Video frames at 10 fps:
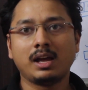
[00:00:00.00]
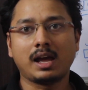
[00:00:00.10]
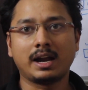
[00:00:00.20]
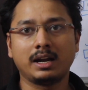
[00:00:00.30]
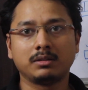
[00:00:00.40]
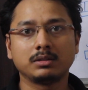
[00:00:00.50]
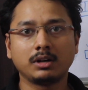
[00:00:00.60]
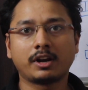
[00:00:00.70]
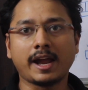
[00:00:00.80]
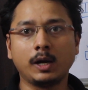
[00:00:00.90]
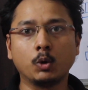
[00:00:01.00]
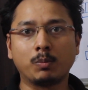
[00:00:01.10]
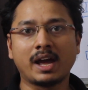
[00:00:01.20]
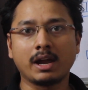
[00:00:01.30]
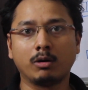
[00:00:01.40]
and try to
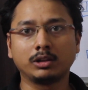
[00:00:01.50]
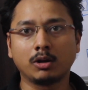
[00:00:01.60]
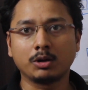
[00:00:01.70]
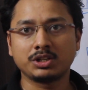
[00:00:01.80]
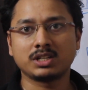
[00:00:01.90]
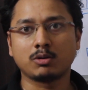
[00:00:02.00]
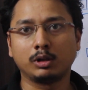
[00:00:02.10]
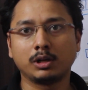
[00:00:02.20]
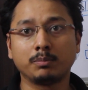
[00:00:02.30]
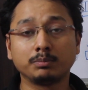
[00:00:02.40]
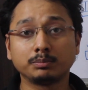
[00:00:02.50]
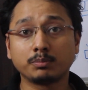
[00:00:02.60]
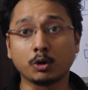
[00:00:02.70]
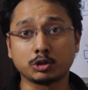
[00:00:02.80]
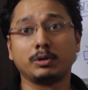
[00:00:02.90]
apply all the logics, all the
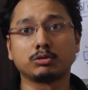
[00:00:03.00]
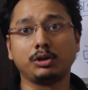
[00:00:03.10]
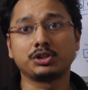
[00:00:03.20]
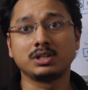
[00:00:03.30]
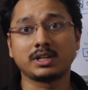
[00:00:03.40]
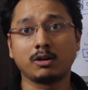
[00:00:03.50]
possible solutions,